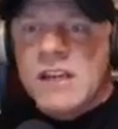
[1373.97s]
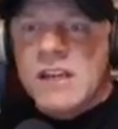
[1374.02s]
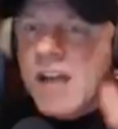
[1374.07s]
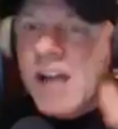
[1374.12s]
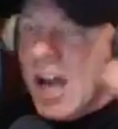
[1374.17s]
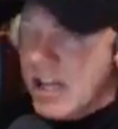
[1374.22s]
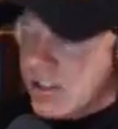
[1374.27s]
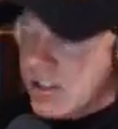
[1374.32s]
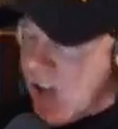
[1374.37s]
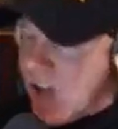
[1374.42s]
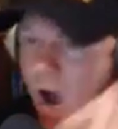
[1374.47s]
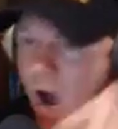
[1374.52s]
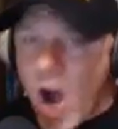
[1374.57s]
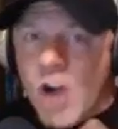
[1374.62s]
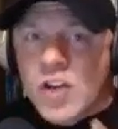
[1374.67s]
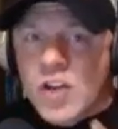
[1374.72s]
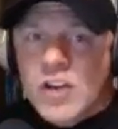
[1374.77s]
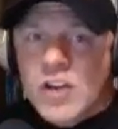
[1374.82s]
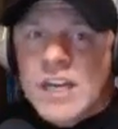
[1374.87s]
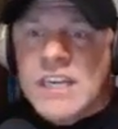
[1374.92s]
is all
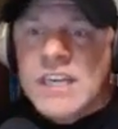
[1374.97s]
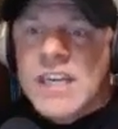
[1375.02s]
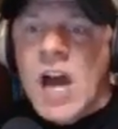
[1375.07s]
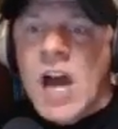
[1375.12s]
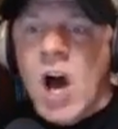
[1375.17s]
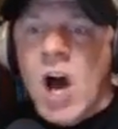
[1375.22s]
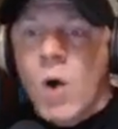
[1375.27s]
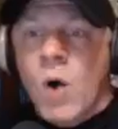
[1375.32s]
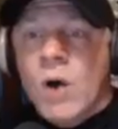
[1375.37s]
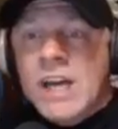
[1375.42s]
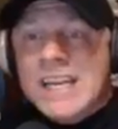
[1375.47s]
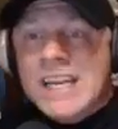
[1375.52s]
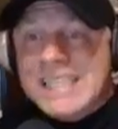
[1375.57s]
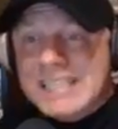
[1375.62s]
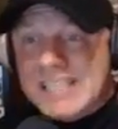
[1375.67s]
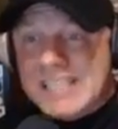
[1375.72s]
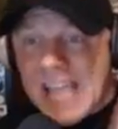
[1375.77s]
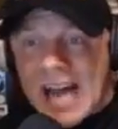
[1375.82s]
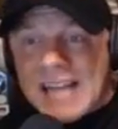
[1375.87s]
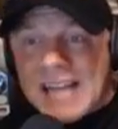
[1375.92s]
you need to know.
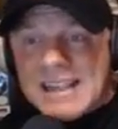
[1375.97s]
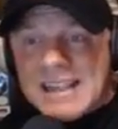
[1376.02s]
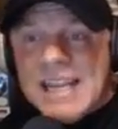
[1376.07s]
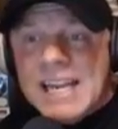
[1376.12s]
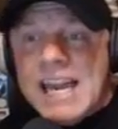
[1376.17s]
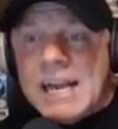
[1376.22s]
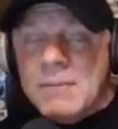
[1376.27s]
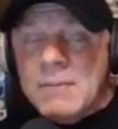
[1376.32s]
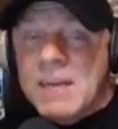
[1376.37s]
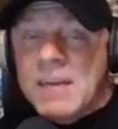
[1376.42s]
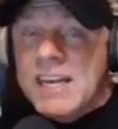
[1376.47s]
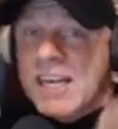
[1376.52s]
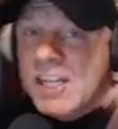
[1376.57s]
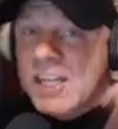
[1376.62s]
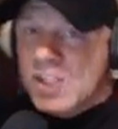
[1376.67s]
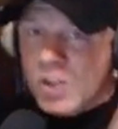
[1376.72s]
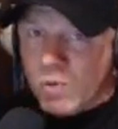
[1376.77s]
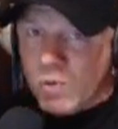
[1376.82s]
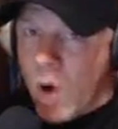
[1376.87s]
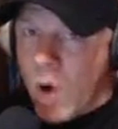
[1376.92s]
Jonathan Hickman and
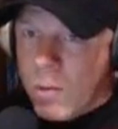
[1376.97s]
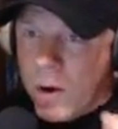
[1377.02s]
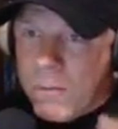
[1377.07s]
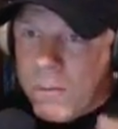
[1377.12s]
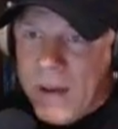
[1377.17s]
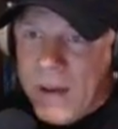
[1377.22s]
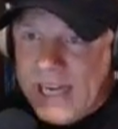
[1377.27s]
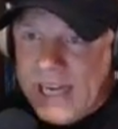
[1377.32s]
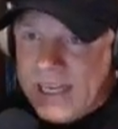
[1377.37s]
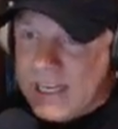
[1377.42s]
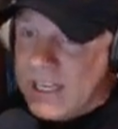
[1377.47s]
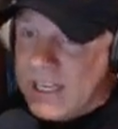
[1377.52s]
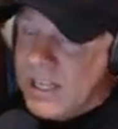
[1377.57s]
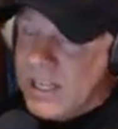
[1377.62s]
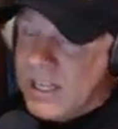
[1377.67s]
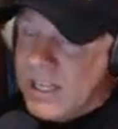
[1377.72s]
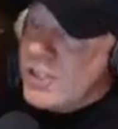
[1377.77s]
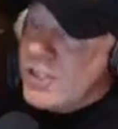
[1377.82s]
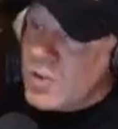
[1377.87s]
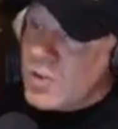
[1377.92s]
Jerome Opeña.
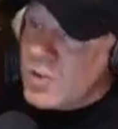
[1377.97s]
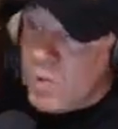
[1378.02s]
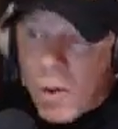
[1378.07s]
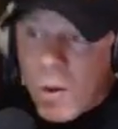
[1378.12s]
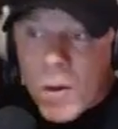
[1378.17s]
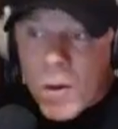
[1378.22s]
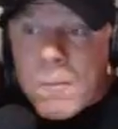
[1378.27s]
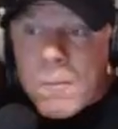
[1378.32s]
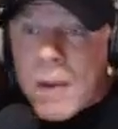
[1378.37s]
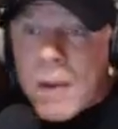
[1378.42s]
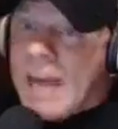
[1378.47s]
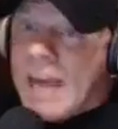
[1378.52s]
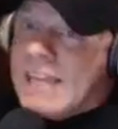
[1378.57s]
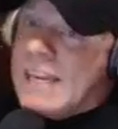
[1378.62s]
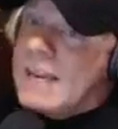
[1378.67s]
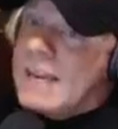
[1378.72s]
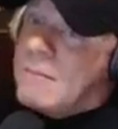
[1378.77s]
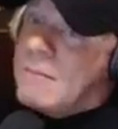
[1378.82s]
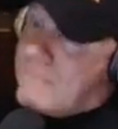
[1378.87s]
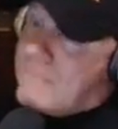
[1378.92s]
Jerome
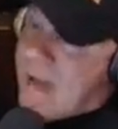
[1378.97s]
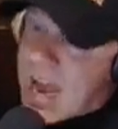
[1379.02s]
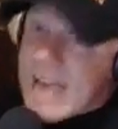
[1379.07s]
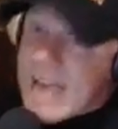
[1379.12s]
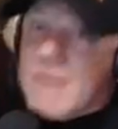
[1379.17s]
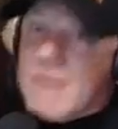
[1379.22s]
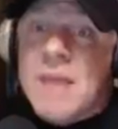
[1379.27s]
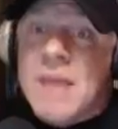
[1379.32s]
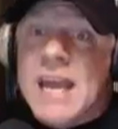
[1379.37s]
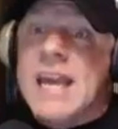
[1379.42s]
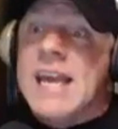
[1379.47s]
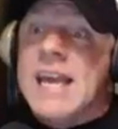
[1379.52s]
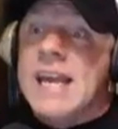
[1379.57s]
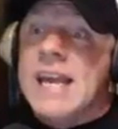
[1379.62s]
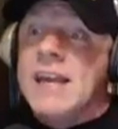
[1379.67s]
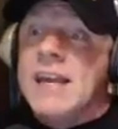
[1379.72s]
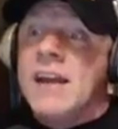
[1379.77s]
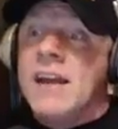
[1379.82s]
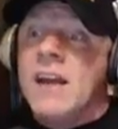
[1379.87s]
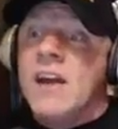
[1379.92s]
Opeña may be